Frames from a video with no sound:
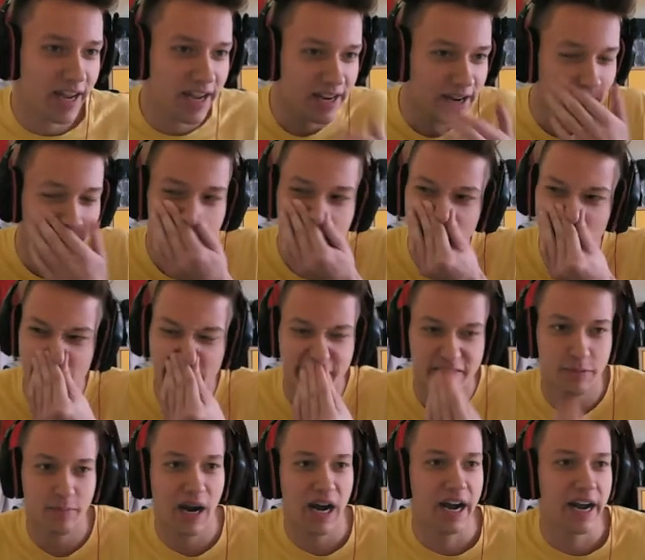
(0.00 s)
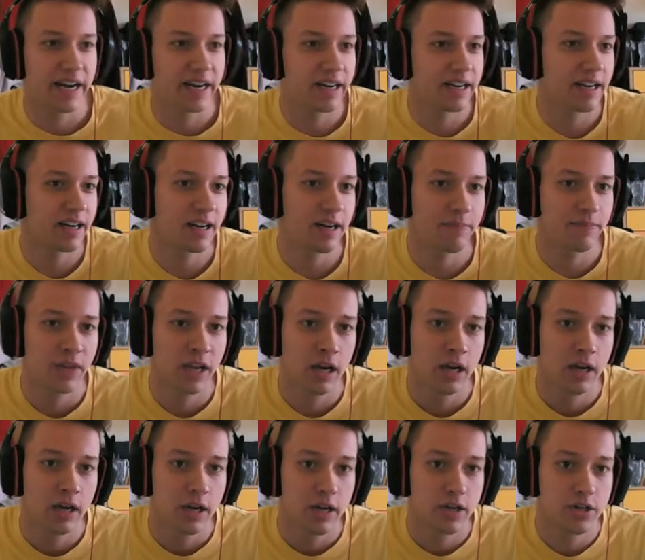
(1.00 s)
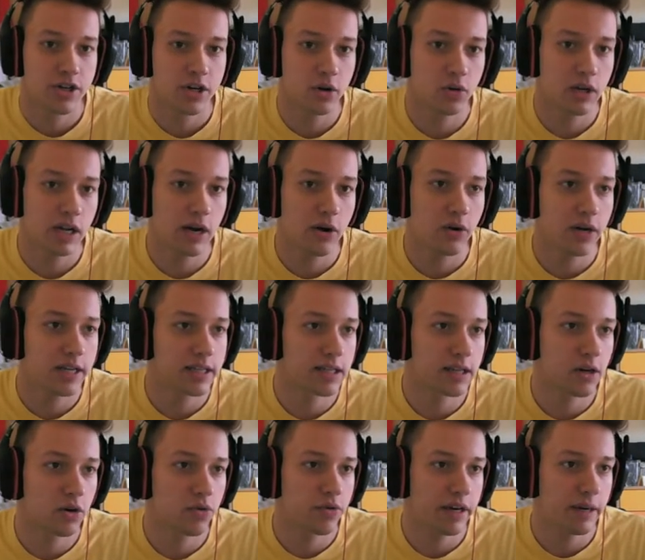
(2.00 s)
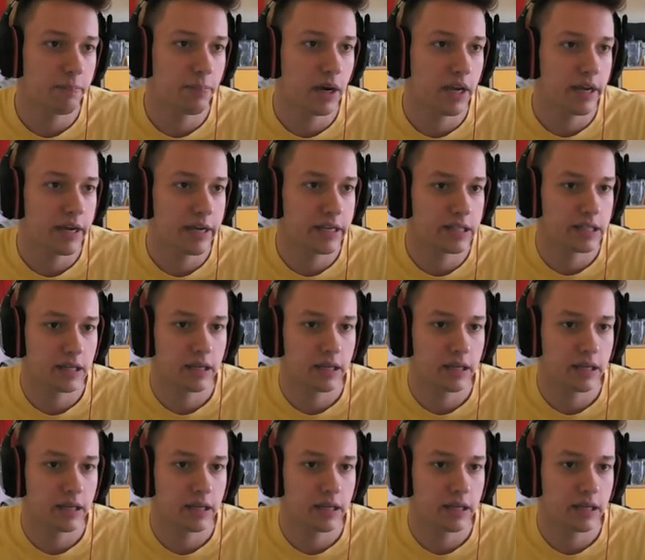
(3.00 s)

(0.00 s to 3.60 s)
never mind. Showdown, let's go replays,